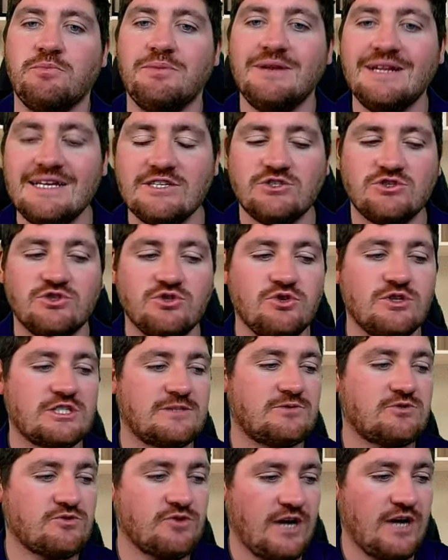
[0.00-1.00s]
Please do
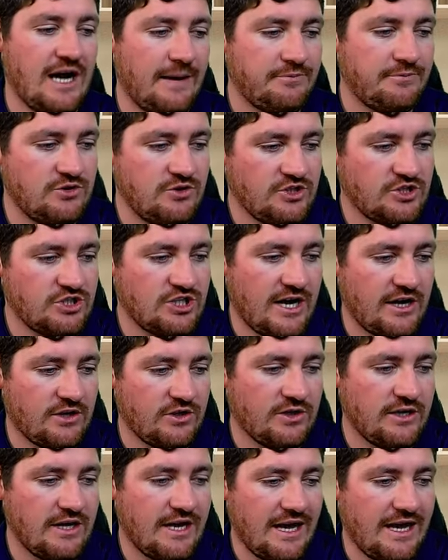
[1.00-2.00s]
subscribe to the
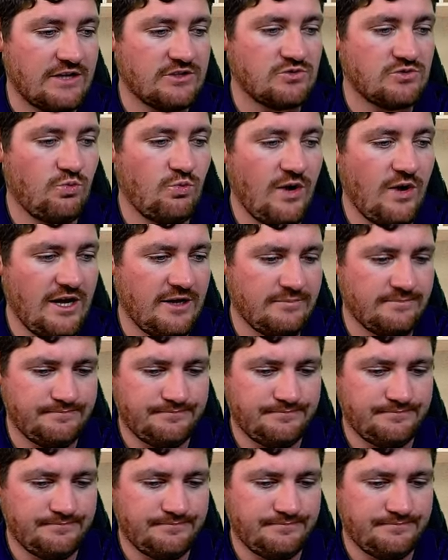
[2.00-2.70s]
channel as well.